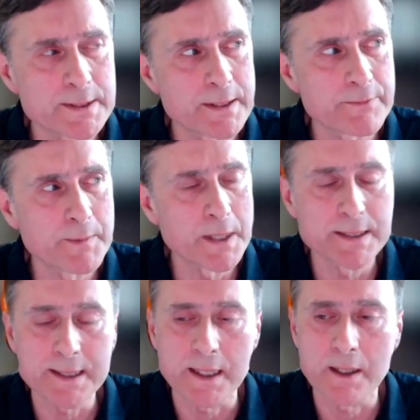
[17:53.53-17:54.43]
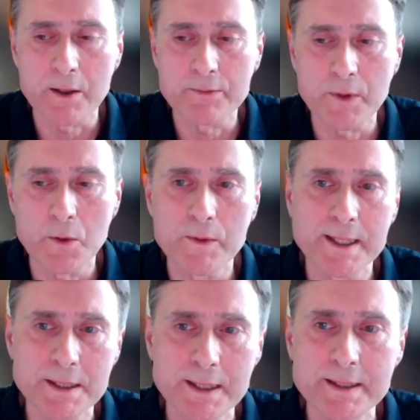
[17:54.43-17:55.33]
wasn't of the mindset of, oh,
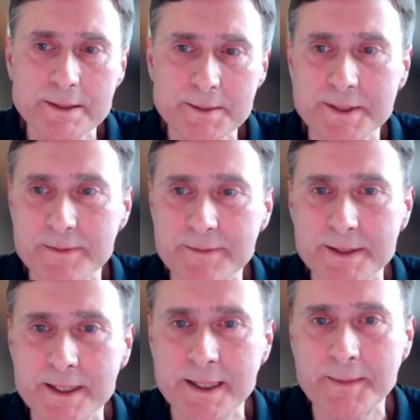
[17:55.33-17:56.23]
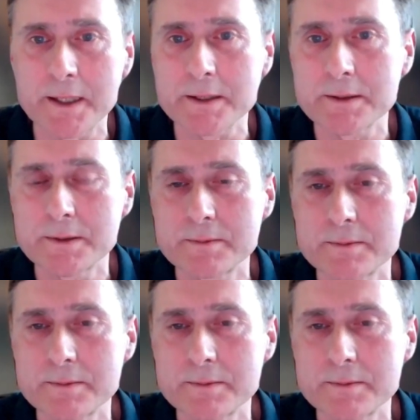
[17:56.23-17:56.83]
there's legal specific DMS.